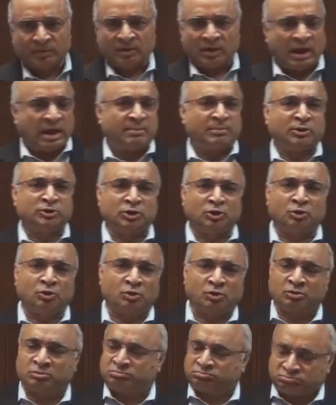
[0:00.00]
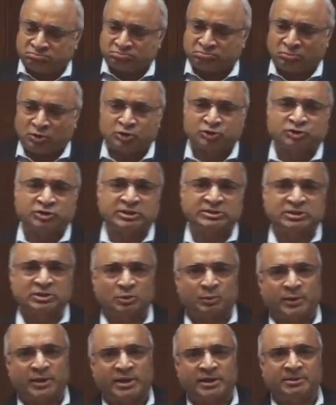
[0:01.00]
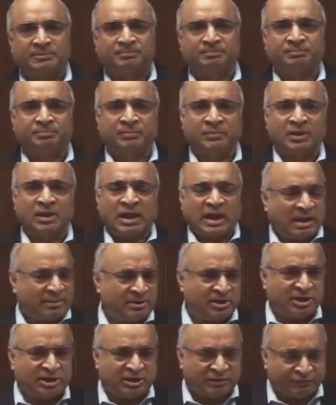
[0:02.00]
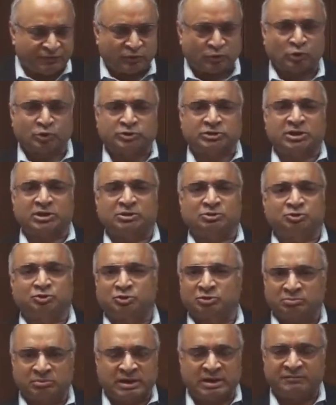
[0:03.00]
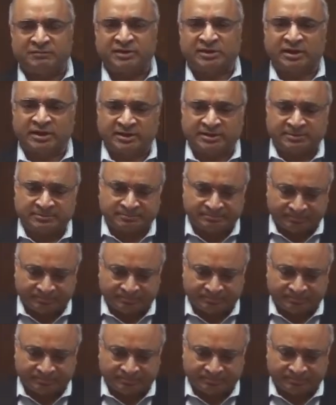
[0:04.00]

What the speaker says: I'm on the road most days of the week. I'm in a different hotel room every night.